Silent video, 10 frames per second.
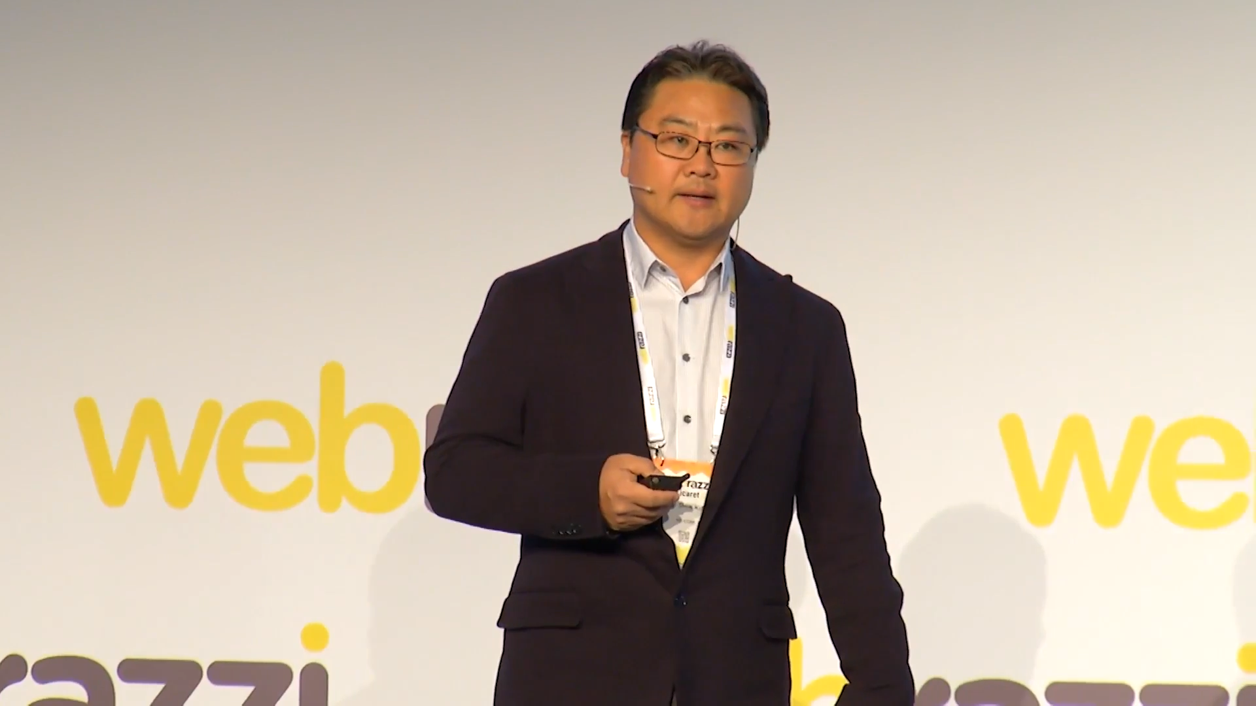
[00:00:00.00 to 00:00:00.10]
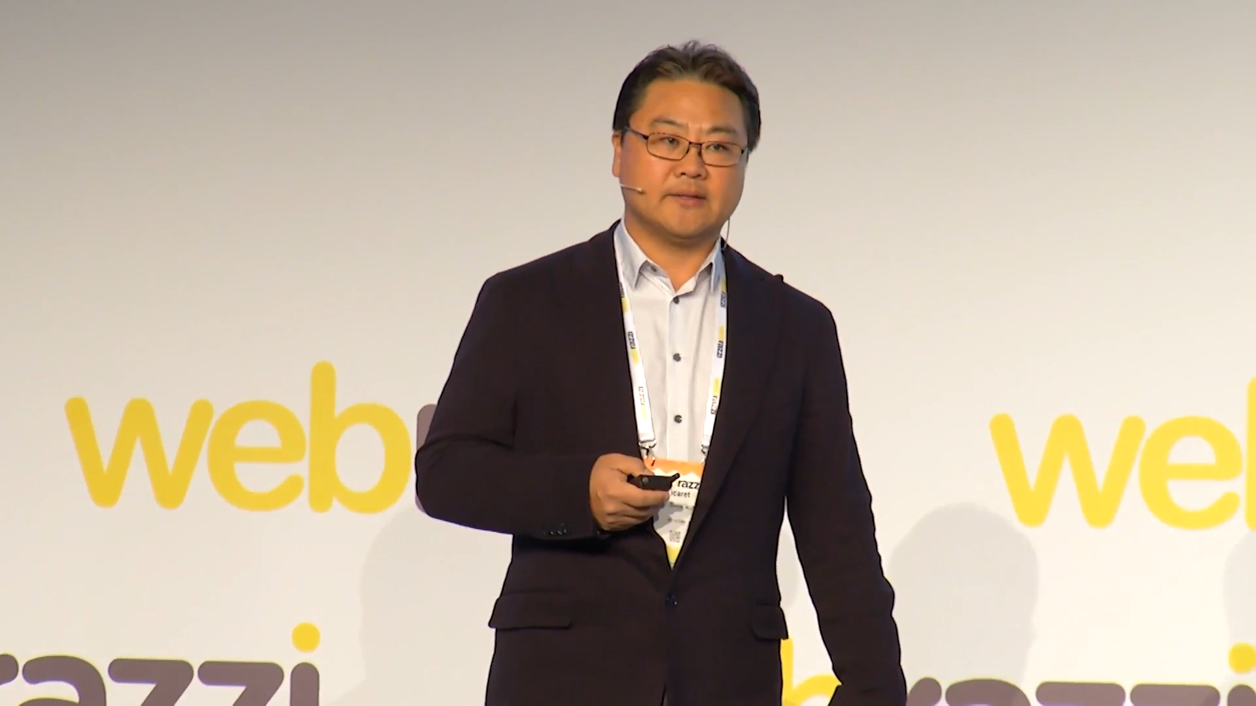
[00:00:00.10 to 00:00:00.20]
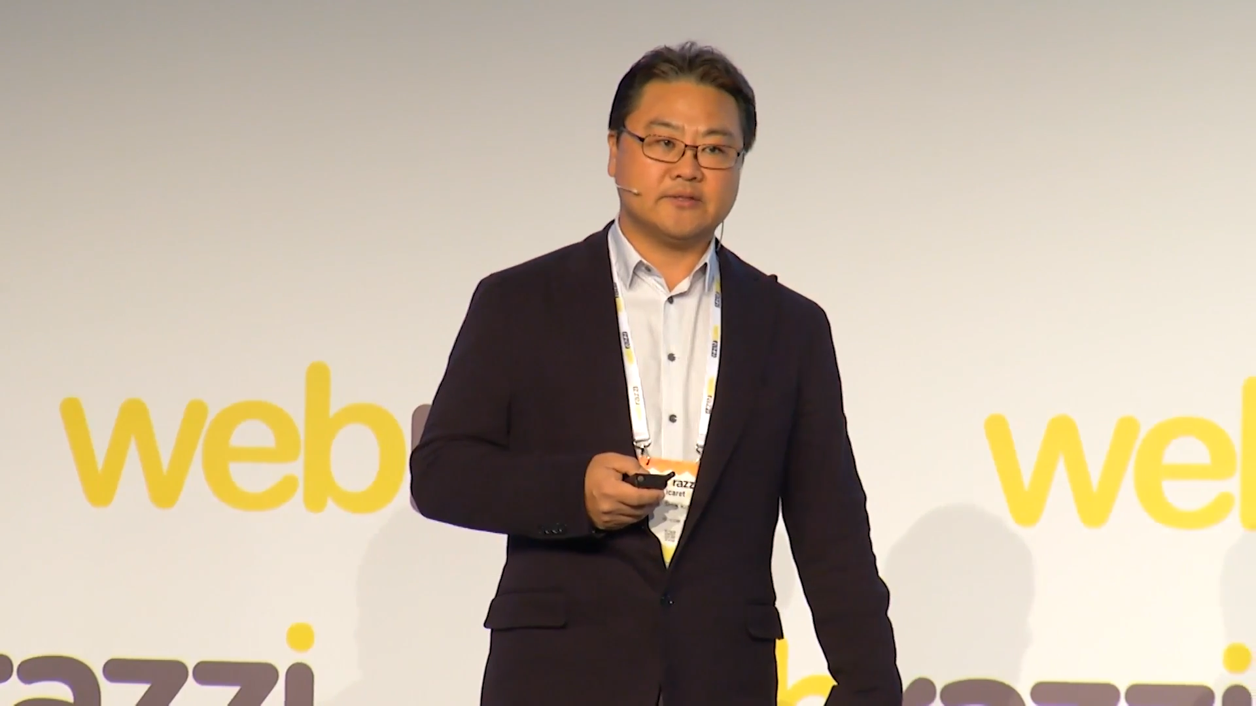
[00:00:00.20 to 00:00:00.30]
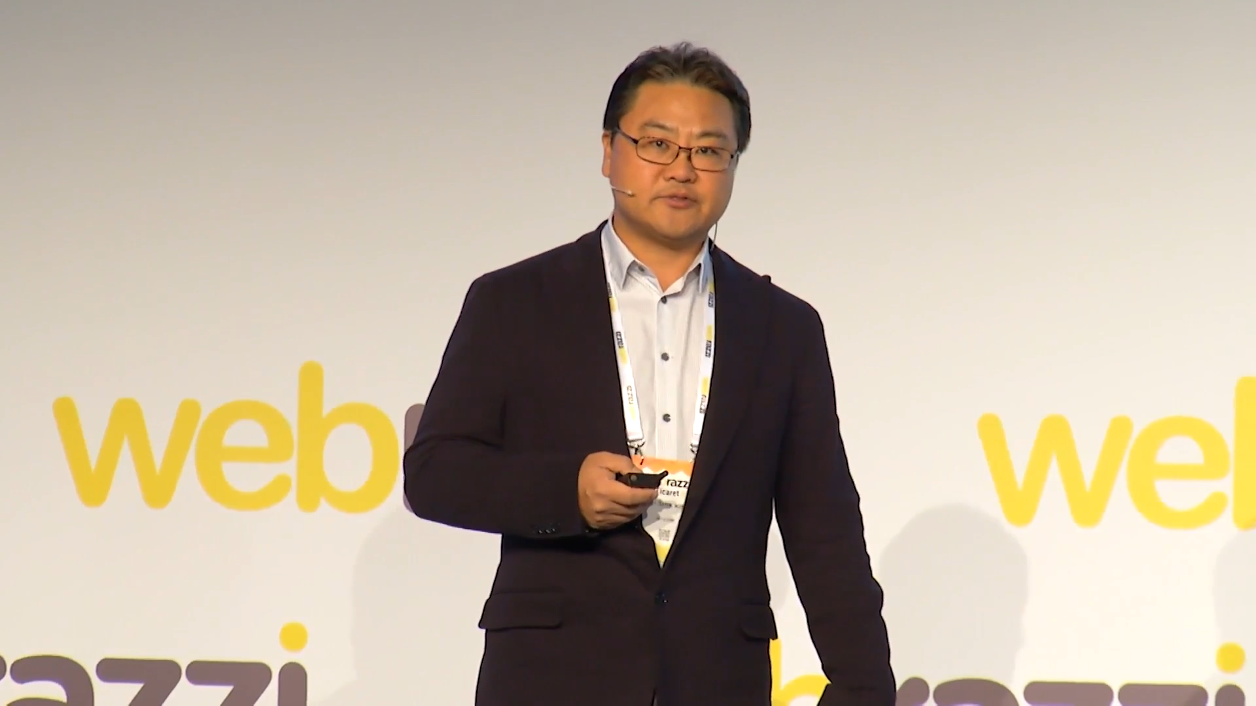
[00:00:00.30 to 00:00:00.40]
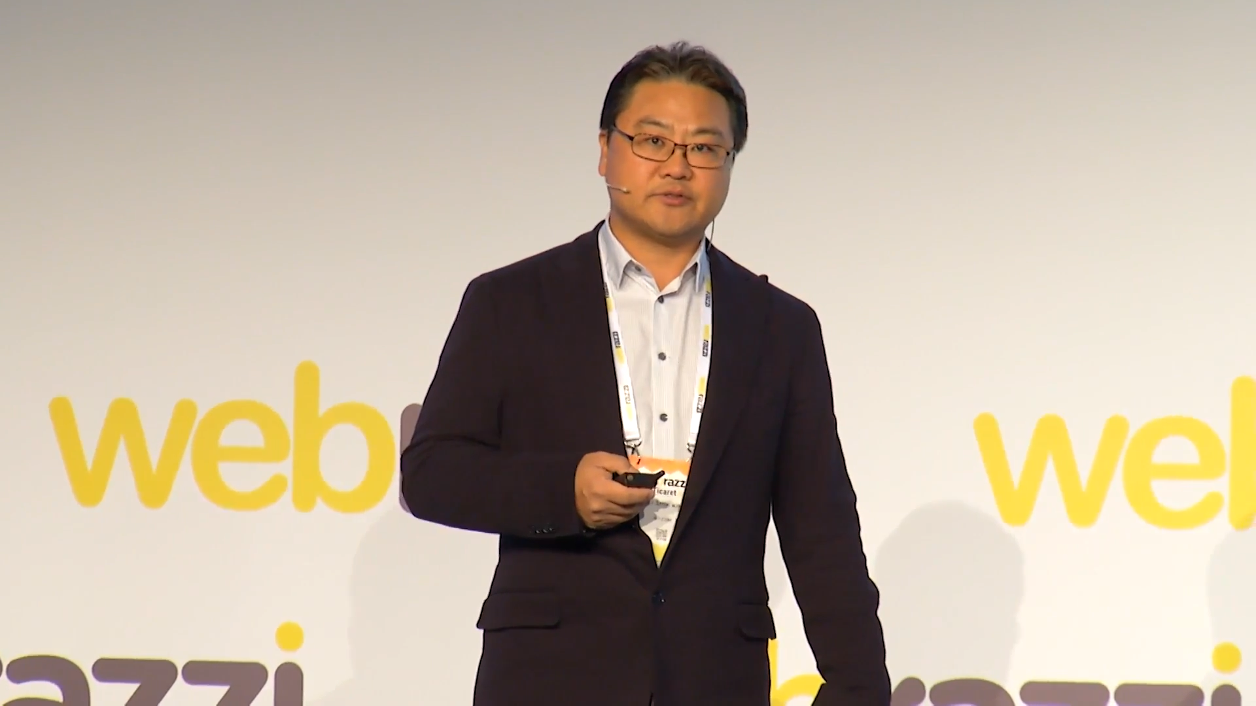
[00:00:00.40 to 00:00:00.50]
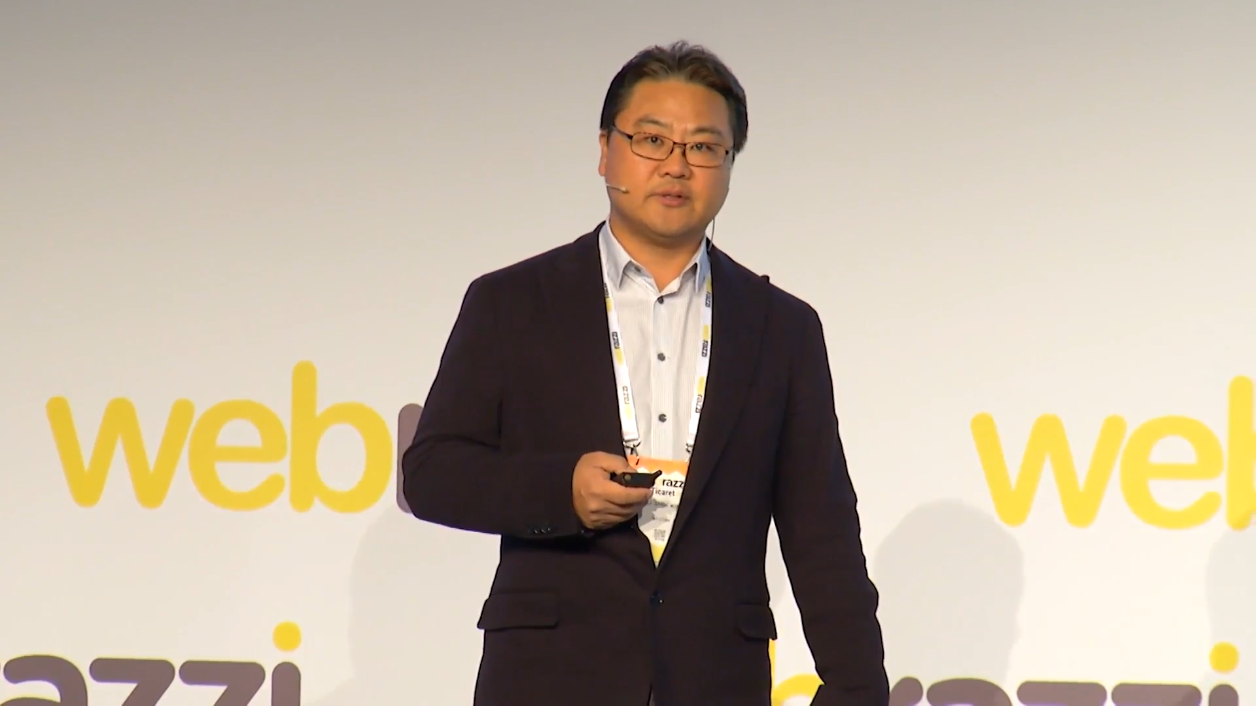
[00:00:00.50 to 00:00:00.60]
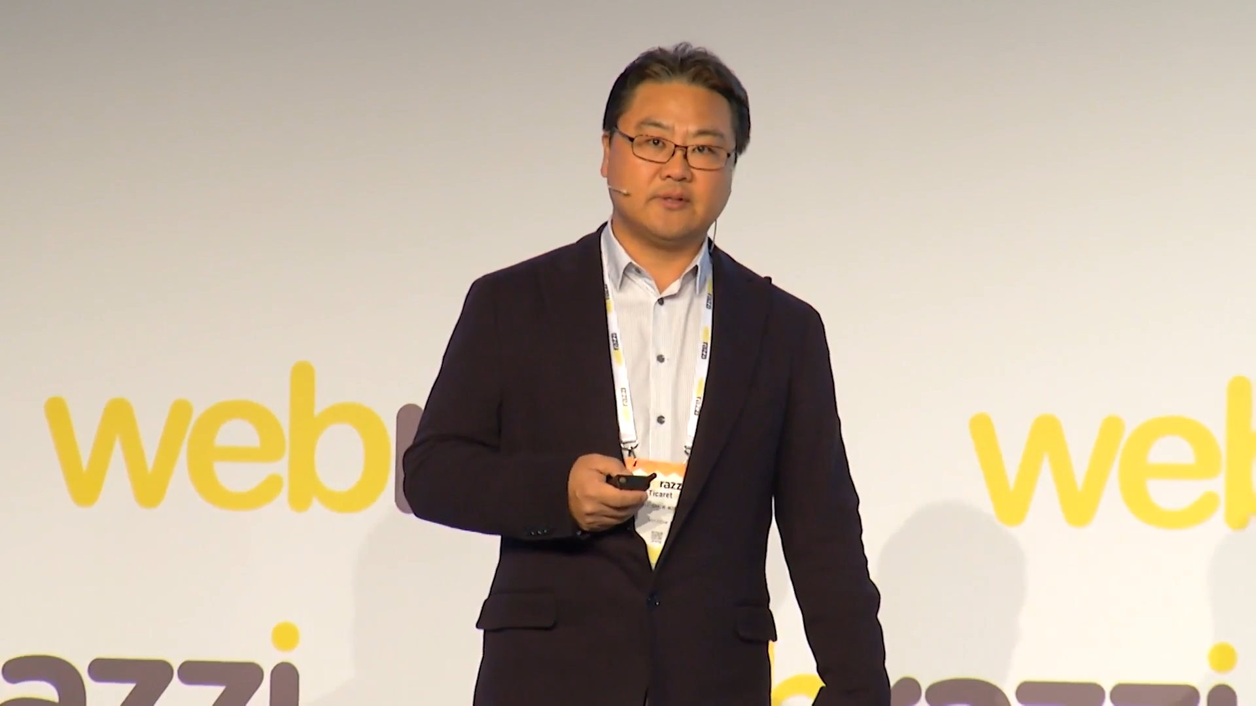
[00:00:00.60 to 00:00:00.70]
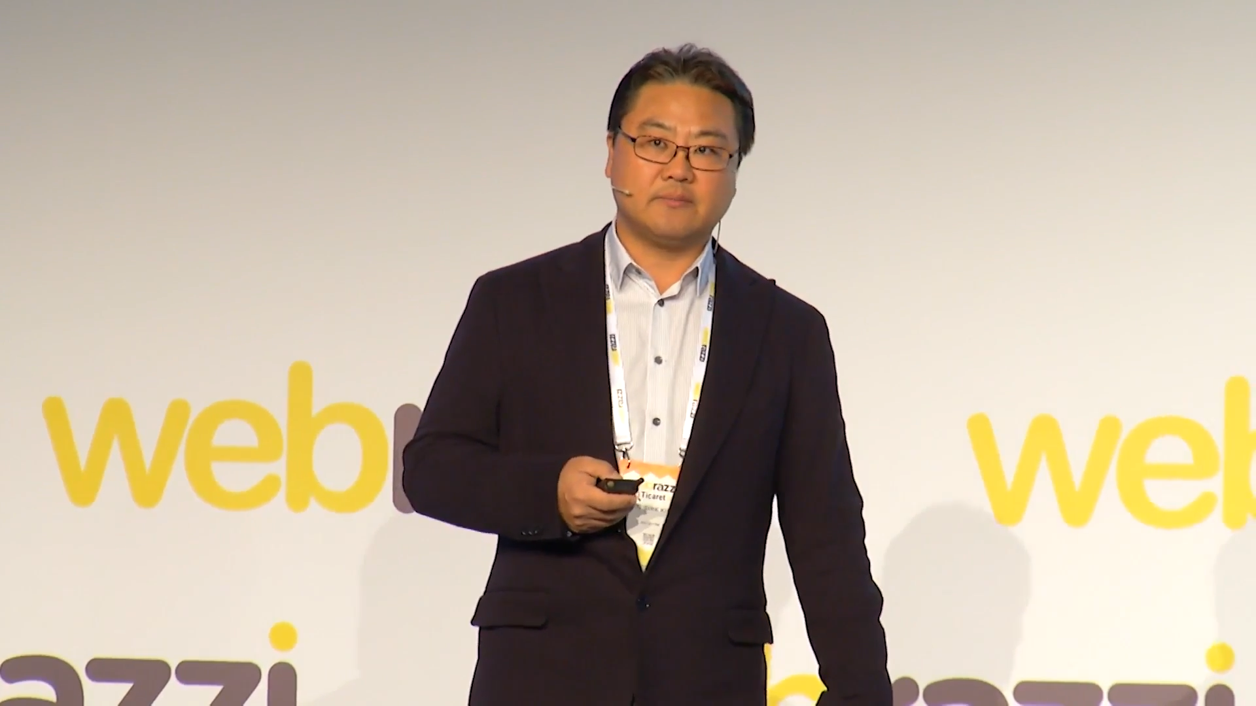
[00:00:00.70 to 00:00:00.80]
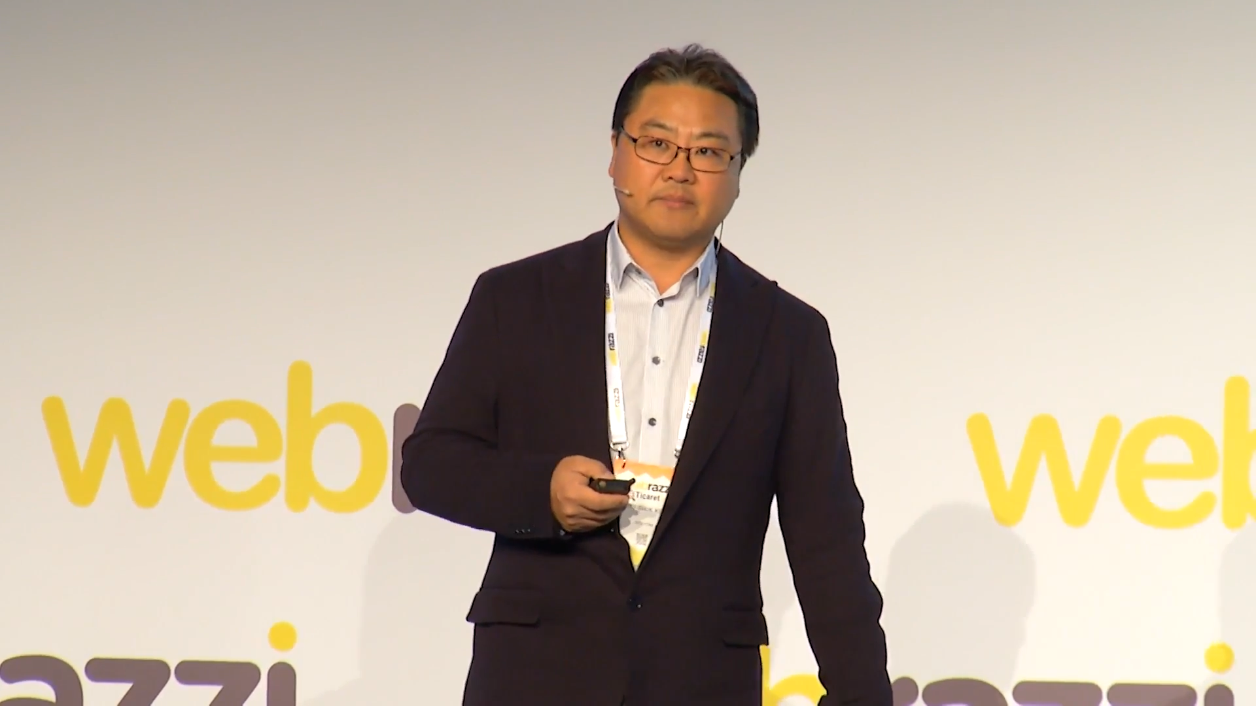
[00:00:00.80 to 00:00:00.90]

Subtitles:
There is still